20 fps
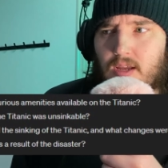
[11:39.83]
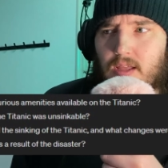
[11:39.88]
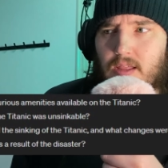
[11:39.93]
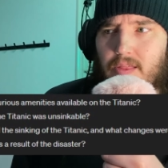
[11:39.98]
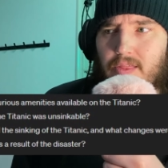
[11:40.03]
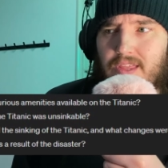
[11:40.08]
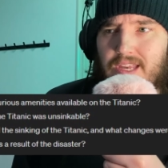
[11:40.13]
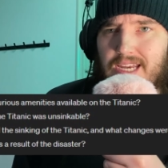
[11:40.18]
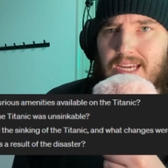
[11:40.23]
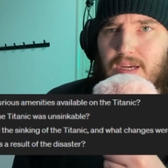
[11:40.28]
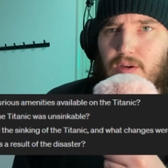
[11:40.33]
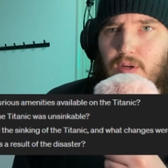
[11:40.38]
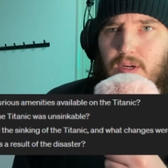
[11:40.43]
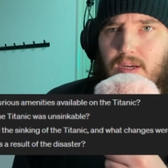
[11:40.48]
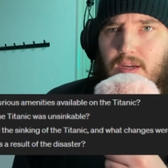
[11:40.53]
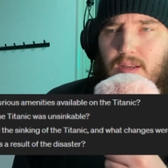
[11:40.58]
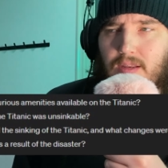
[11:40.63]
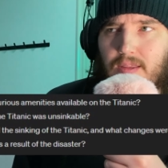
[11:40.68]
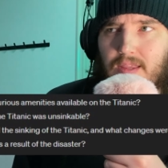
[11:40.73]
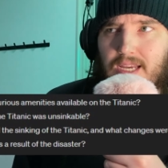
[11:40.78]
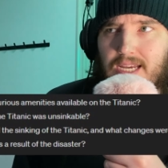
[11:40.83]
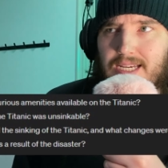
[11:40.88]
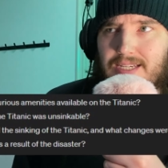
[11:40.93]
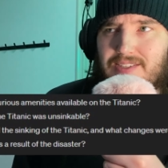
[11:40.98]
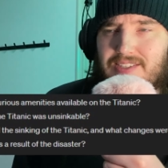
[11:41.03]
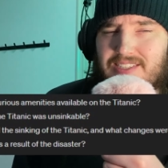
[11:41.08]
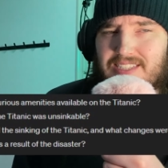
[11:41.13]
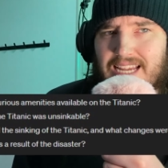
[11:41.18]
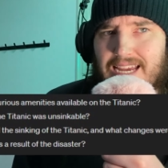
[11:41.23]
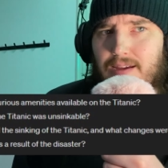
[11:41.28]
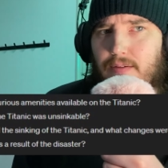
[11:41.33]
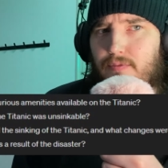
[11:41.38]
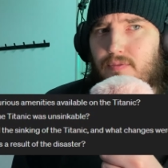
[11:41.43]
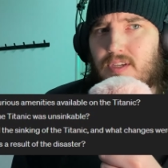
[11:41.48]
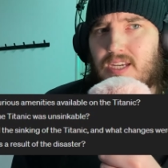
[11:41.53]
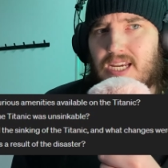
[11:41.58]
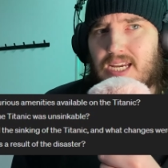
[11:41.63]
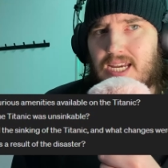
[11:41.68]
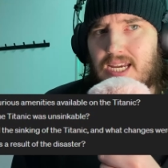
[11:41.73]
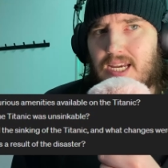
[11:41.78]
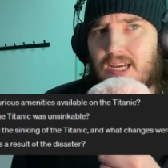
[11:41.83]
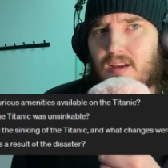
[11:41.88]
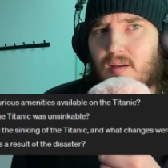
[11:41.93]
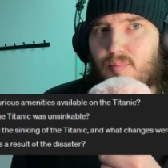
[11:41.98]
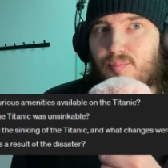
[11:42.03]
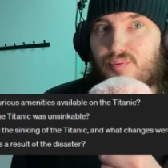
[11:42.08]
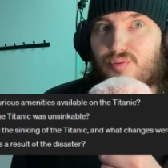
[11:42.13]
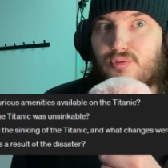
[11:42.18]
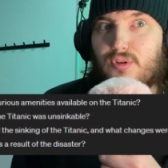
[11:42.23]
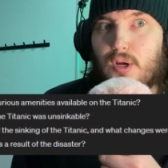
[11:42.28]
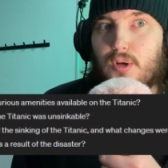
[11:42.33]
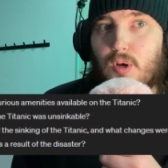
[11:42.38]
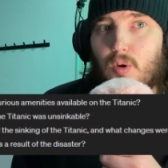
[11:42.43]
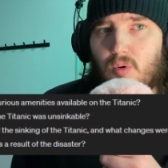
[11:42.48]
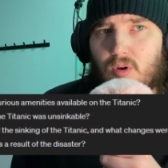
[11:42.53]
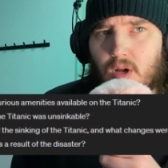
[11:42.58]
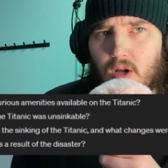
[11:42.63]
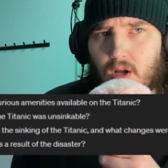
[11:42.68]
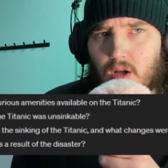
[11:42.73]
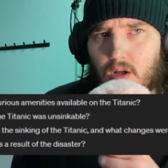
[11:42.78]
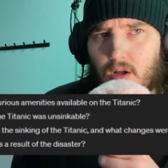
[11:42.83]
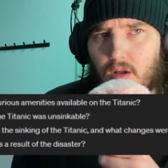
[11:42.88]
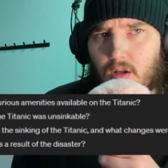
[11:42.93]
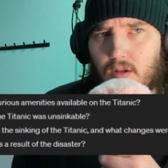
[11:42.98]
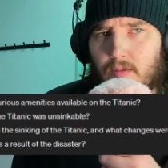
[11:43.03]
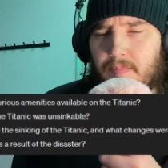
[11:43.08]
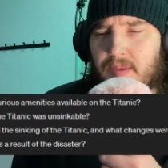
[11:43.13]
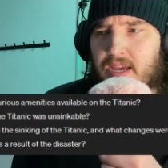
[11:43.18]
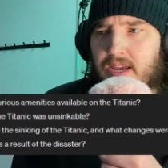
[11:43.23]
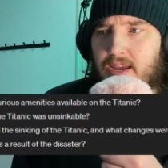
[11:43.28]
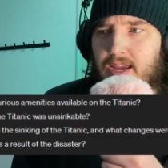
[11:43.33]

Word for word: the safety protocol